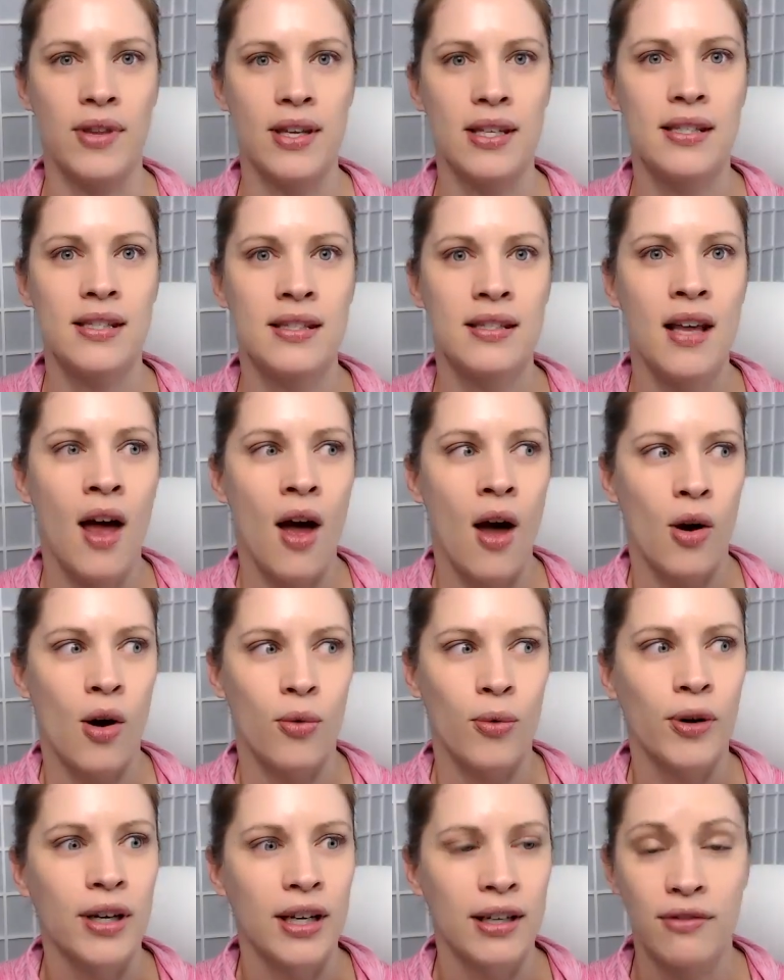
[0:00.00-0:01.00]
This
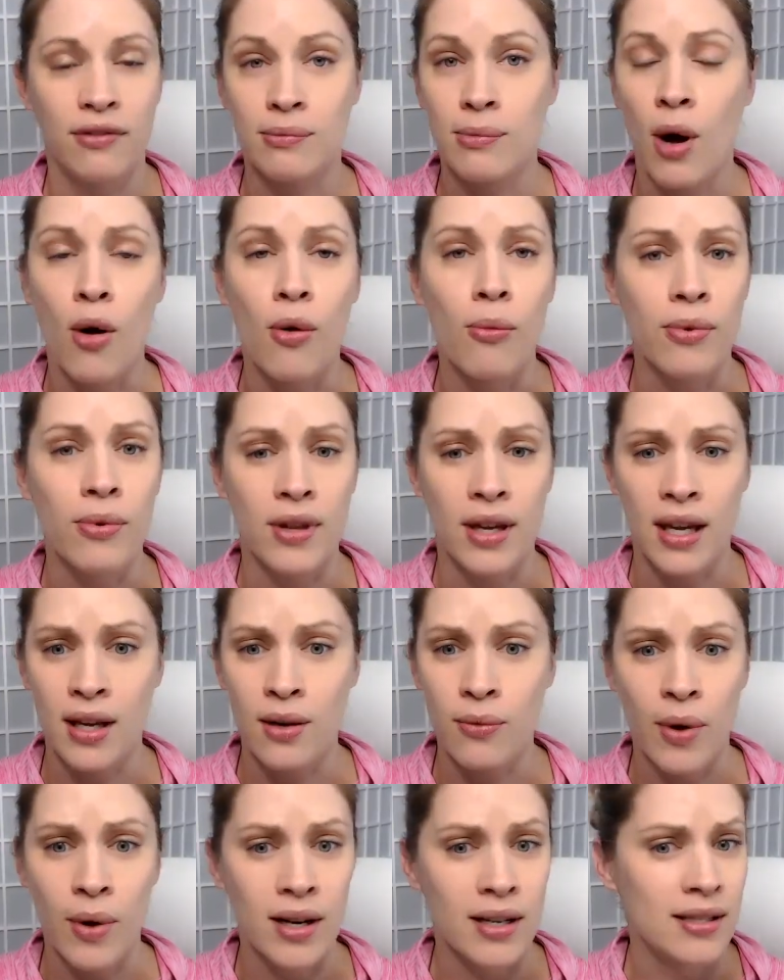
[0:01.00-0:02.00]
working from home
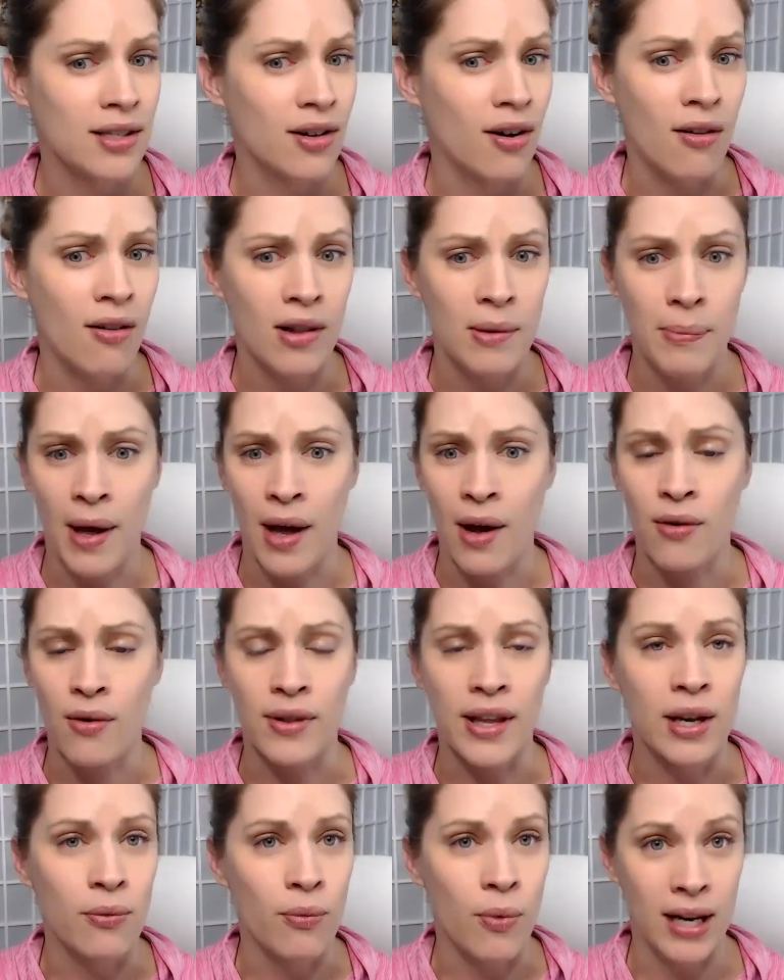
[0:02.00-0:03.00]
thing what is it all about
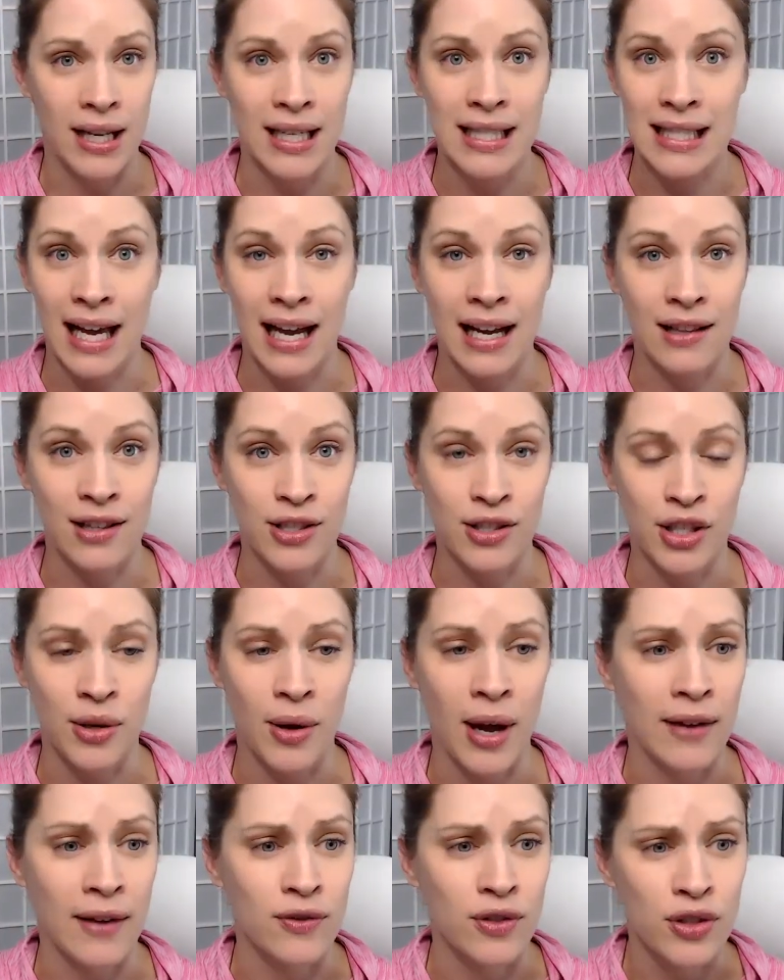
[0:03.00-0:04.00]
like what exactly do you
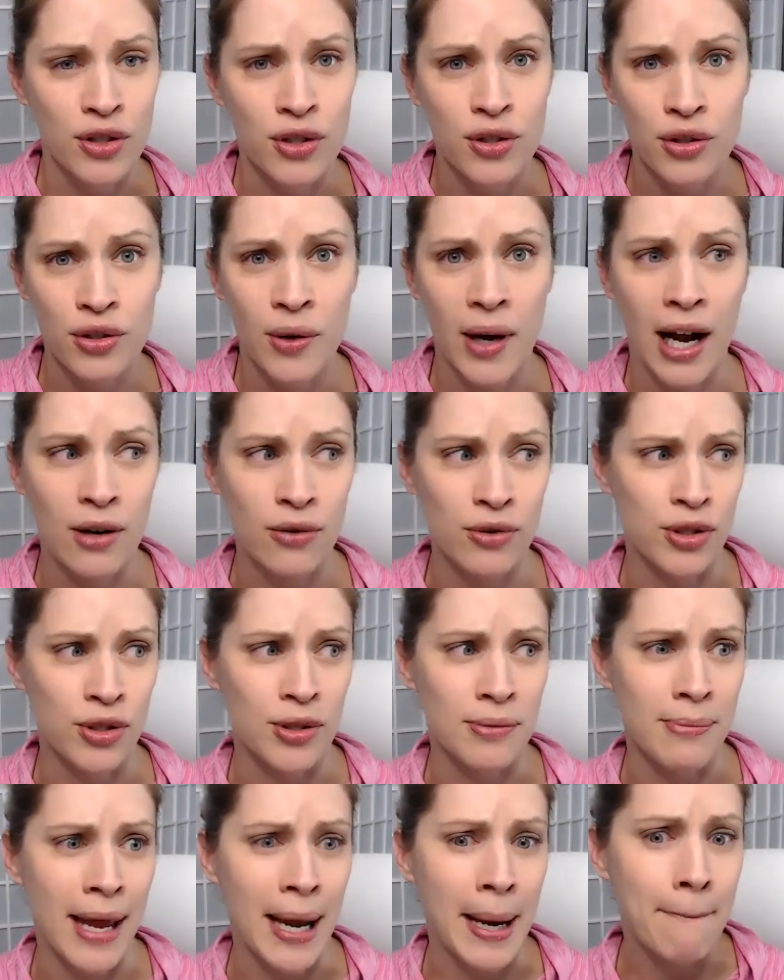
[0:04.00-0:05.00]
have to do how do
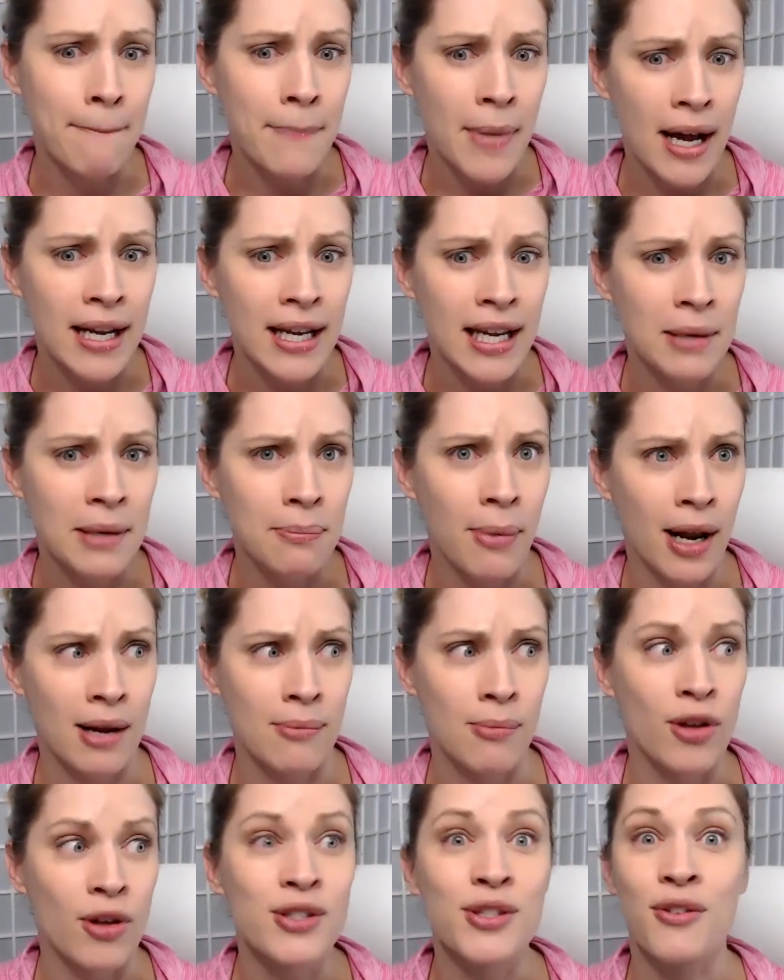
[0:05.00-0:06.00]
you make money but
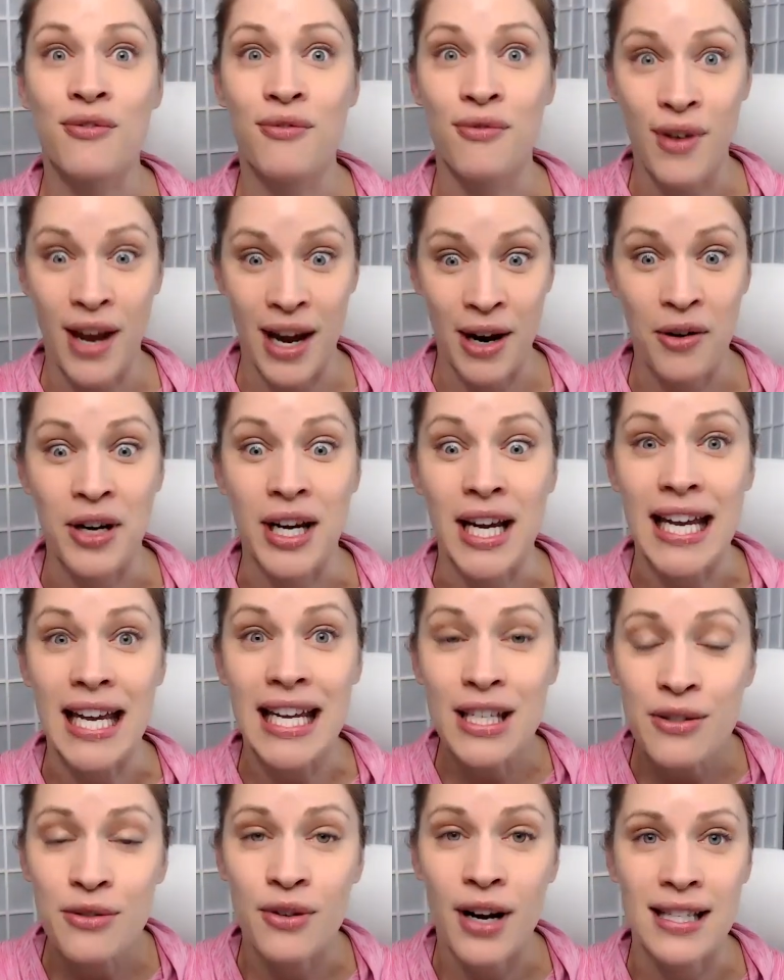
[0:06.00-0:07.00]
i'm also very
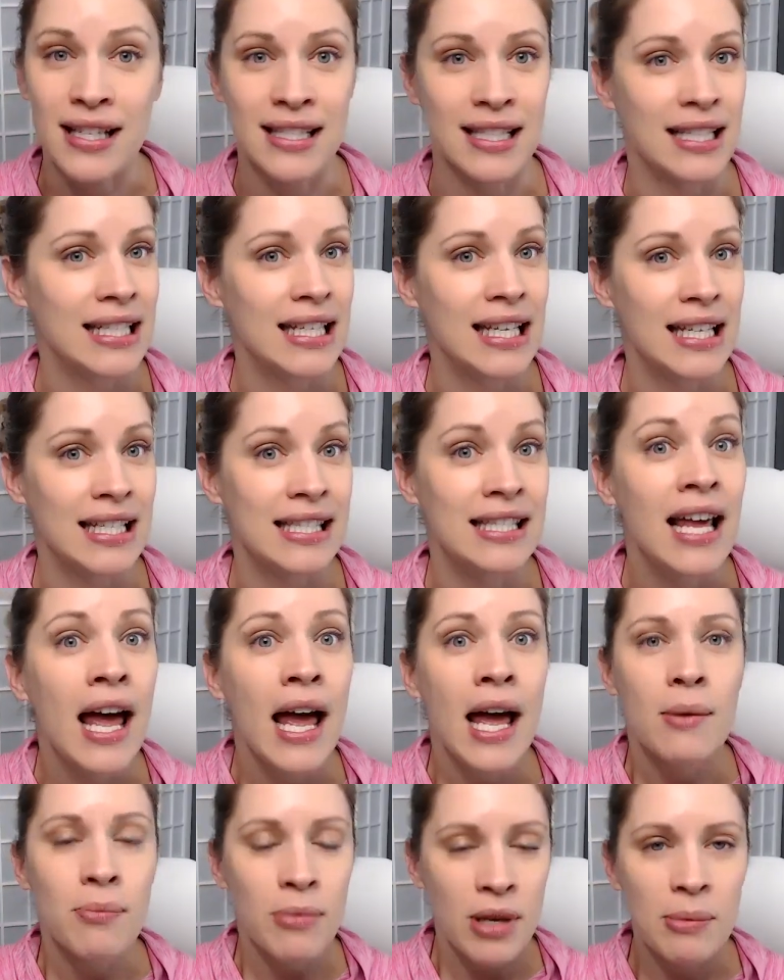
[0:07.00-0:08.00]
interested because
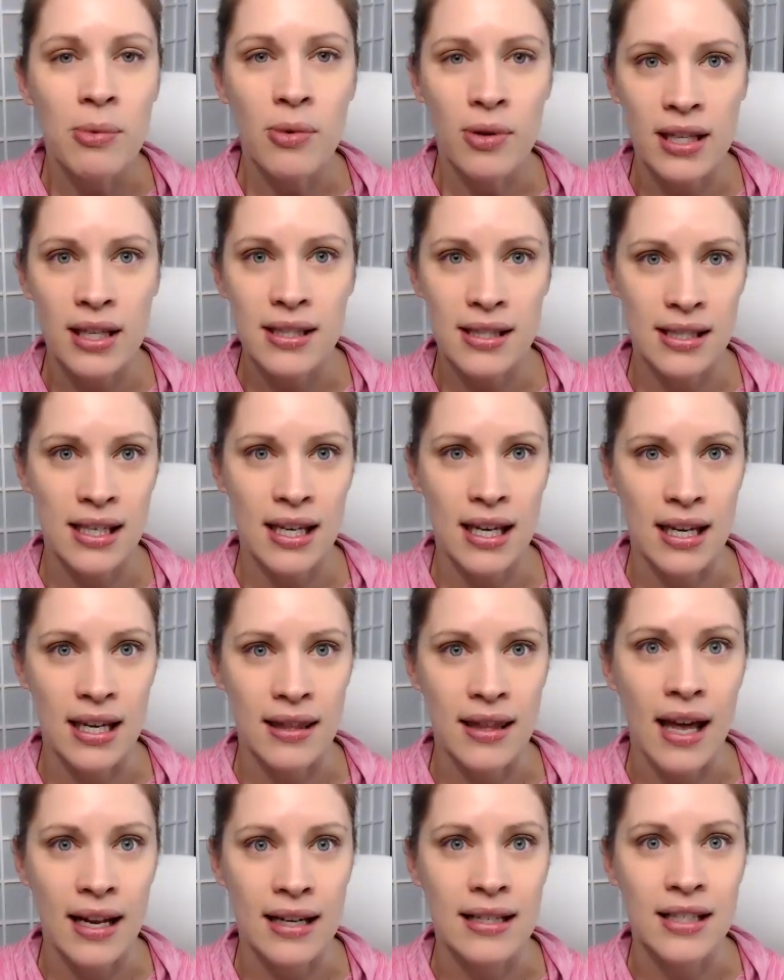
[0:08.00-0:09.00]
people can see
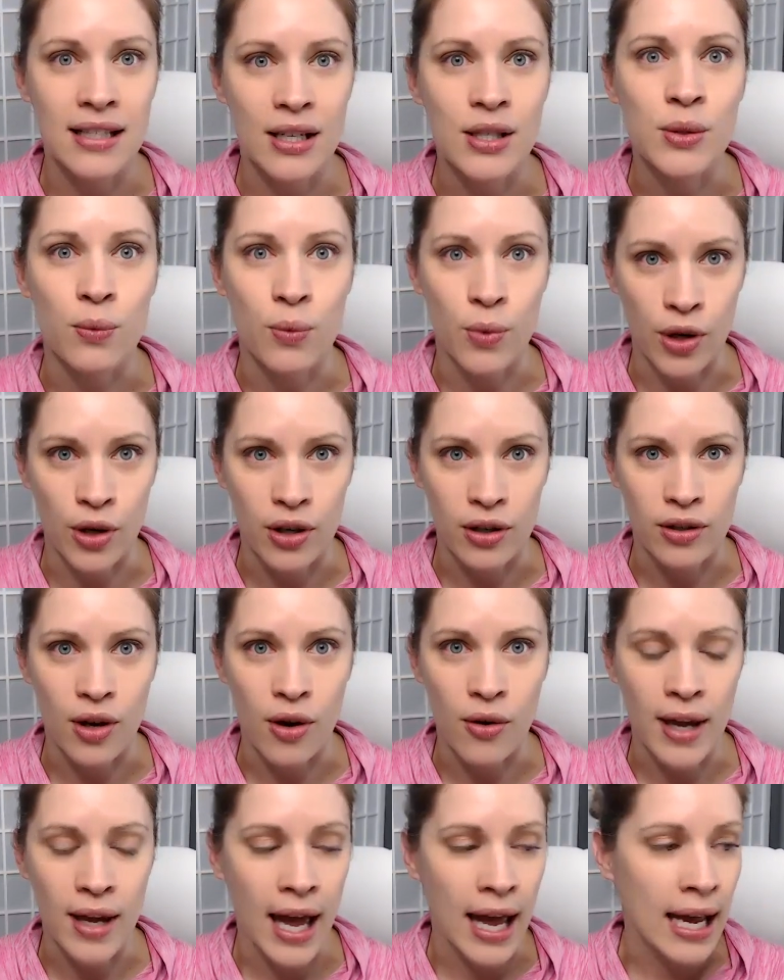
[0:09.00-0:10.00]
that it does work
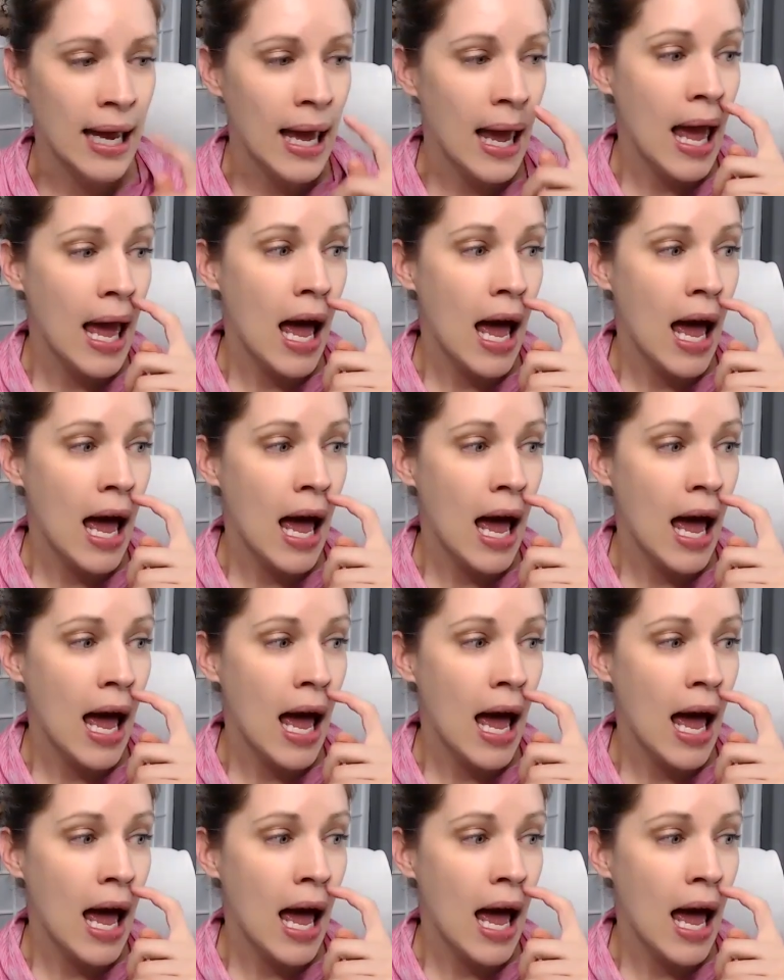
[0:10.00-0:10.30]
okay